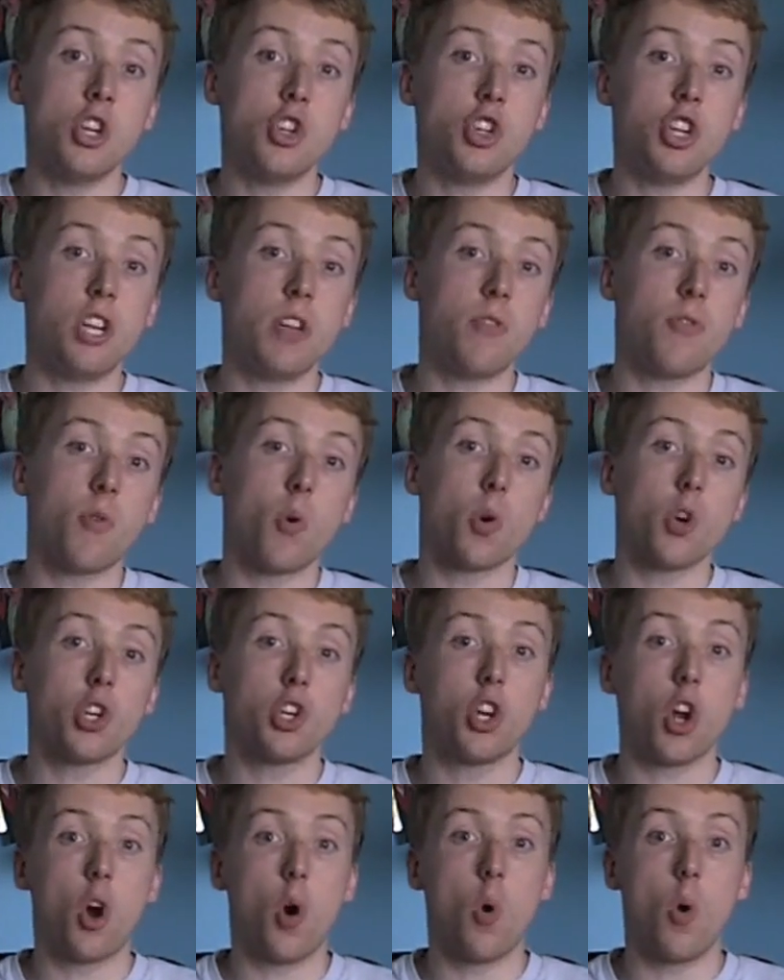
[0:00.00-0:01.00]
G4
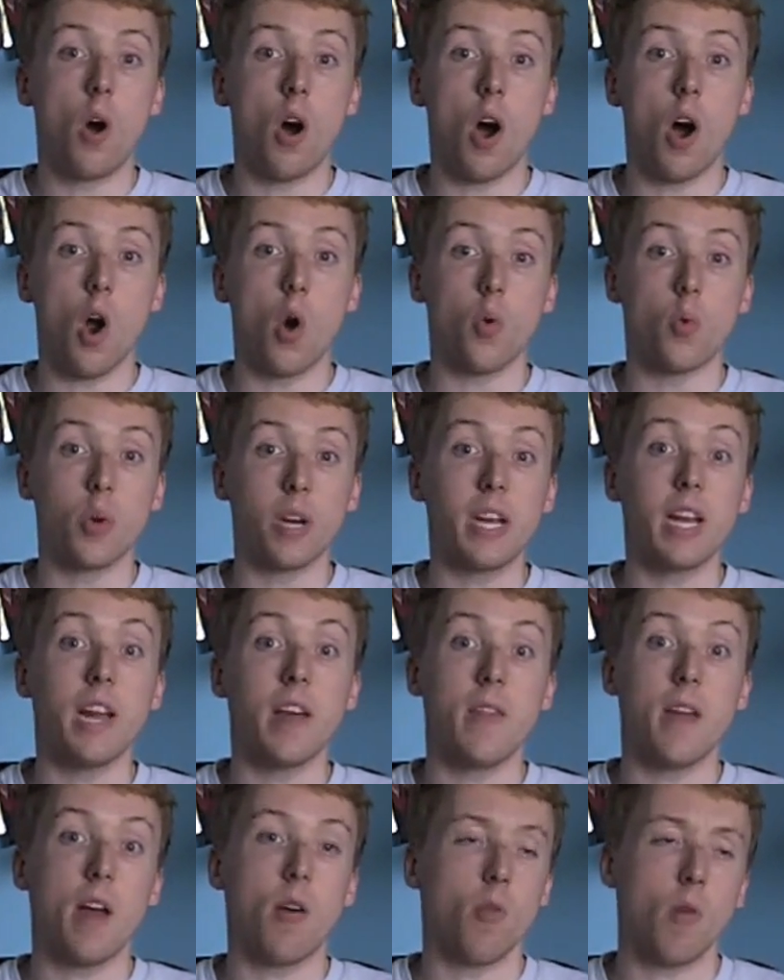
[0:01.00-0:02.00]
Show
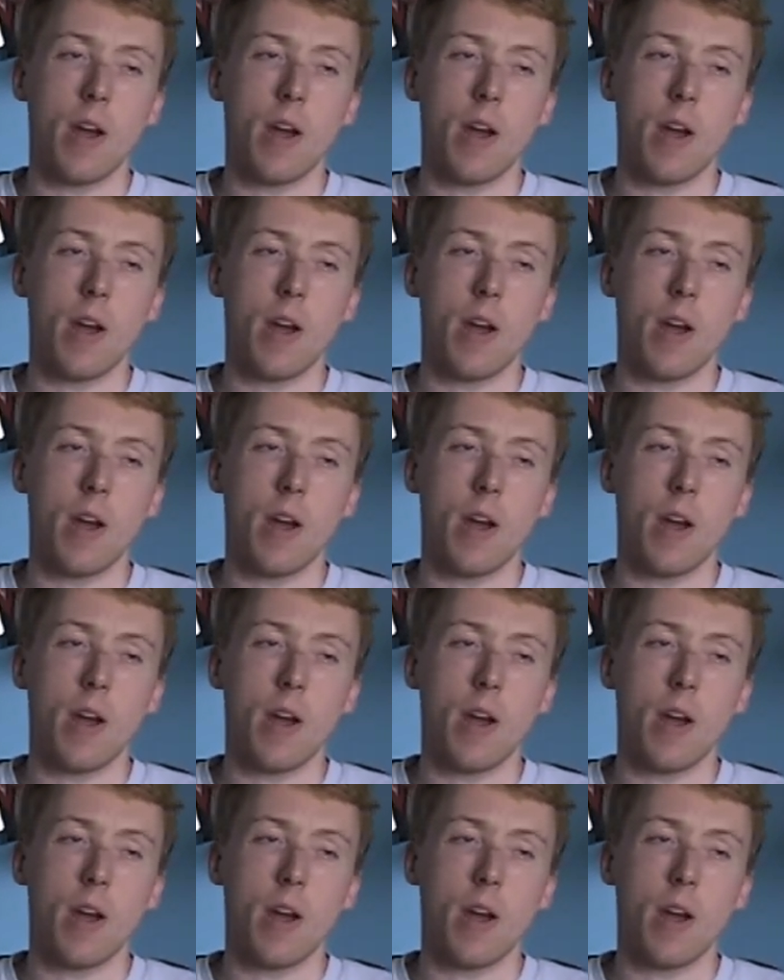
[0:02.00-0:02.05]
Arena that